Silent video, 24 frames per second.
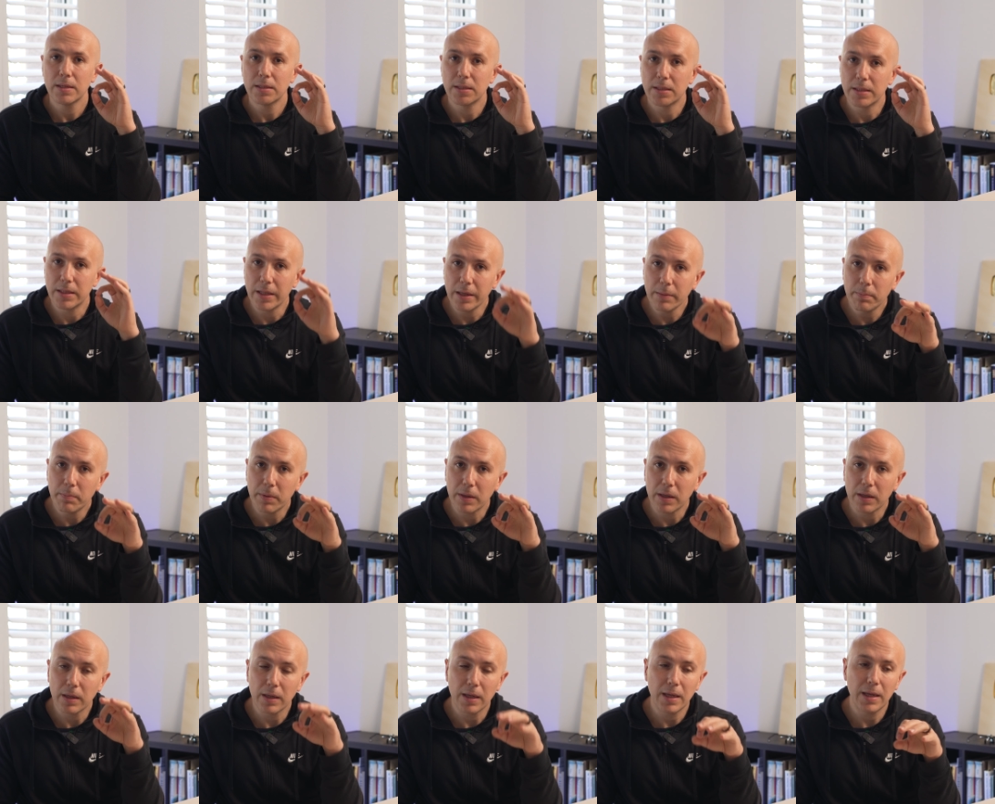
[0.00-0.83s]

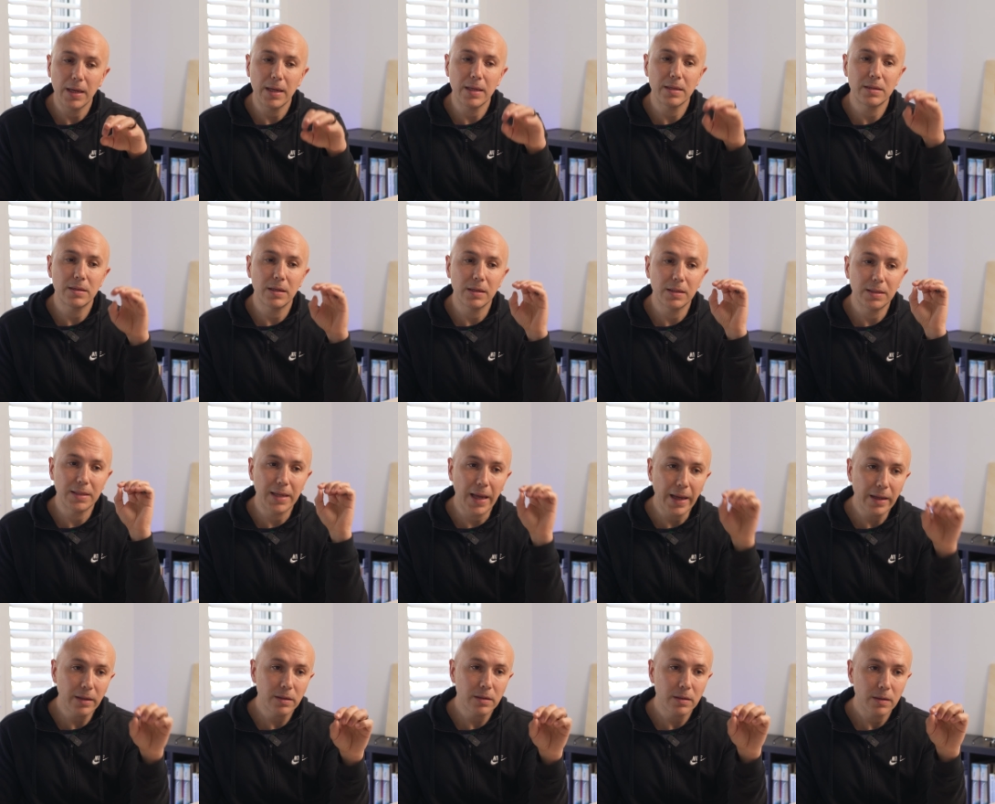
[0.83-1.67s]
Sleeping, it's a
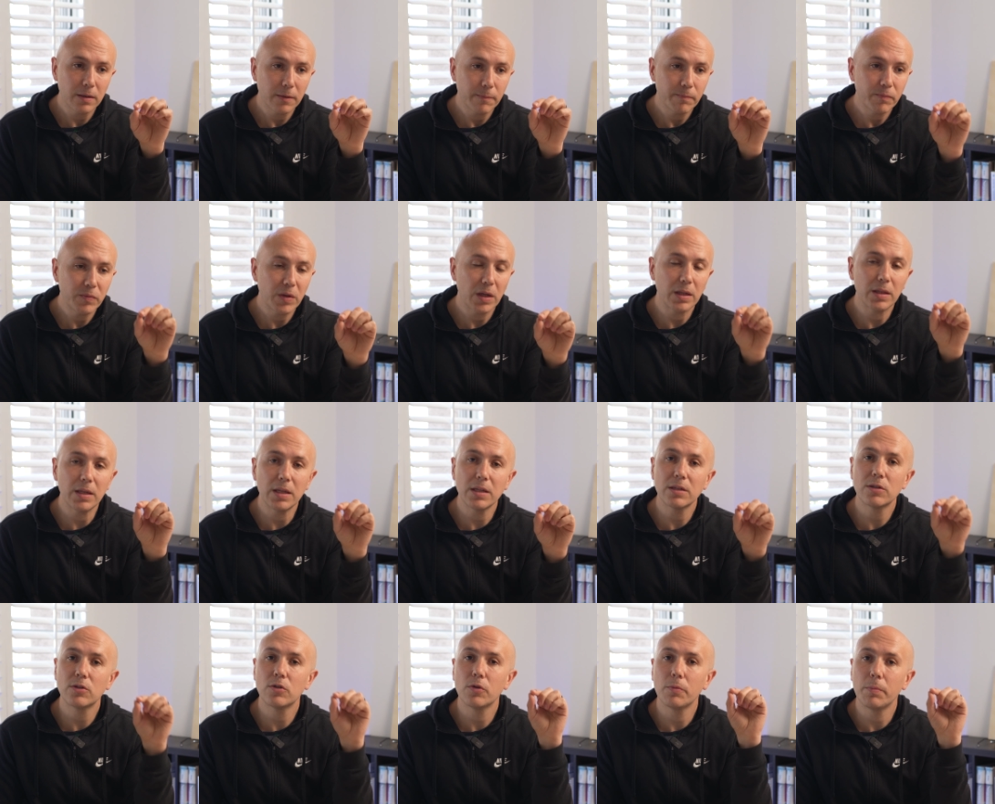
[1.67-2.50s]
debt that
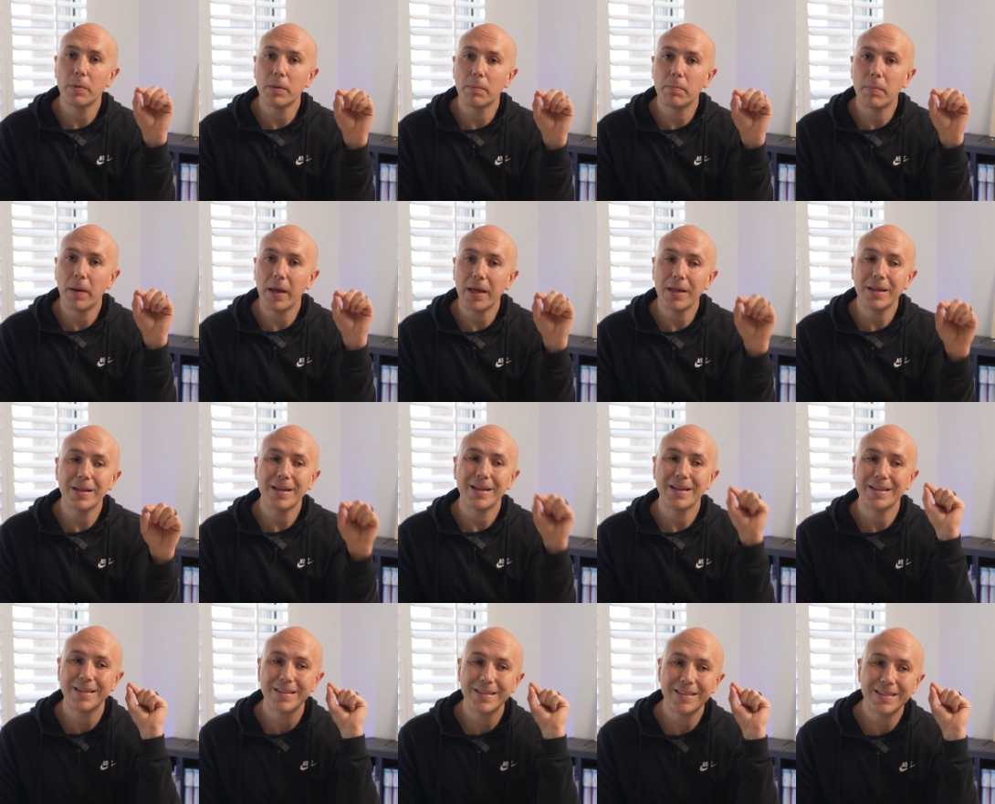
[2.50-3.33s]
needs to be paid
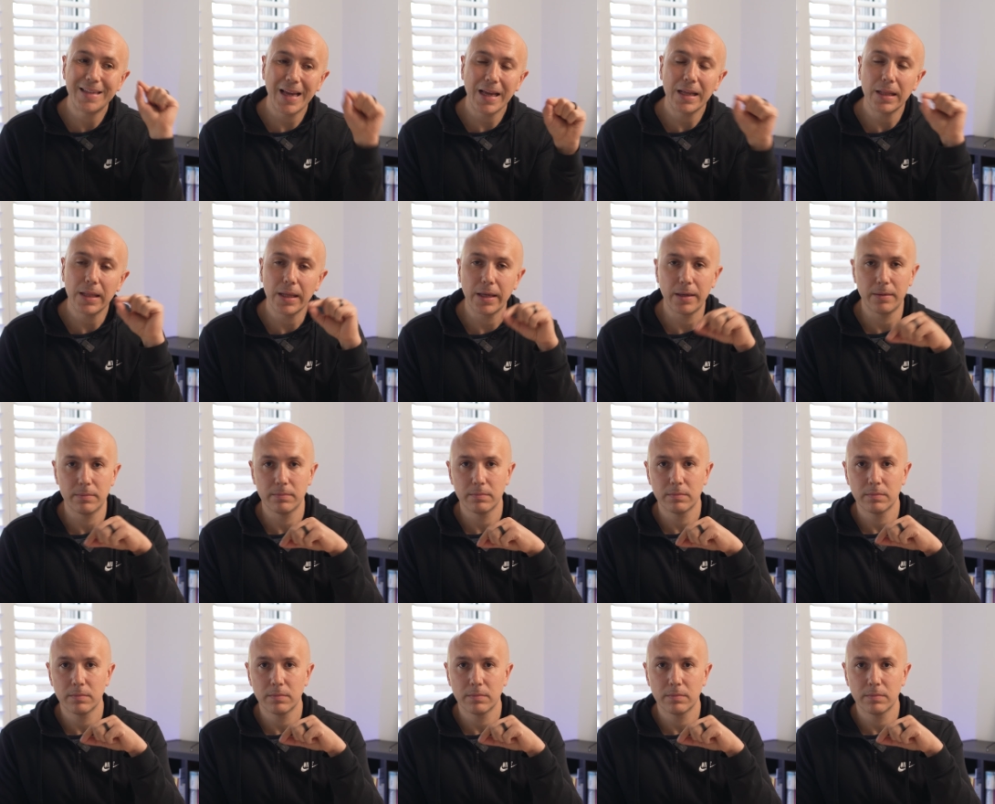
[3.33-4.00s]
daily.